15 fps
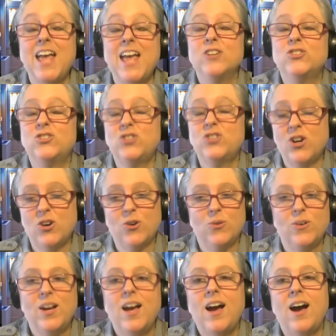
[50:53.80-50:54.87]

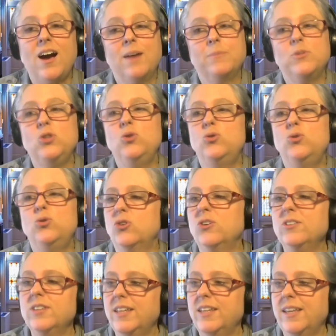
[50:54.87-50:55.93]
So um, you
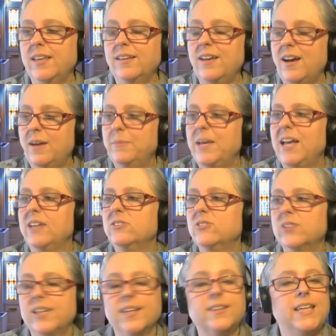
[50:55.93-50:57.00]
certainly can come and
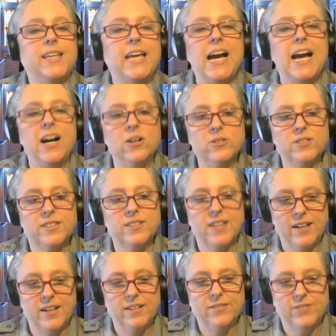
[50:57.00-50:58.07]
look at the
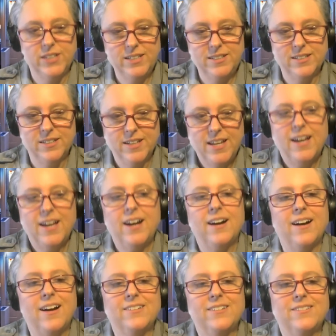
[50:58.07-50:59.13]
outside of it. Uh,
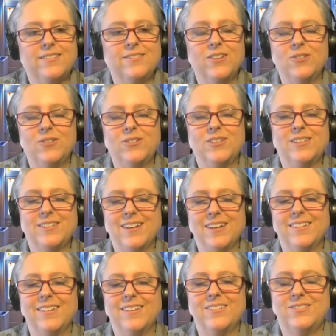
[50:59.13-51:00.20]
I noticed
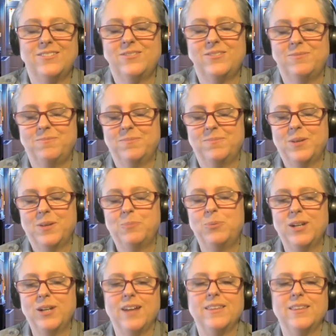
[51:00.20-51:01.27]
uh,
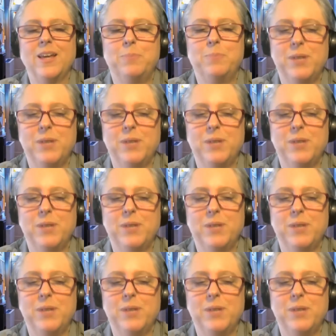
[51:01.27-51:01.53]
put on that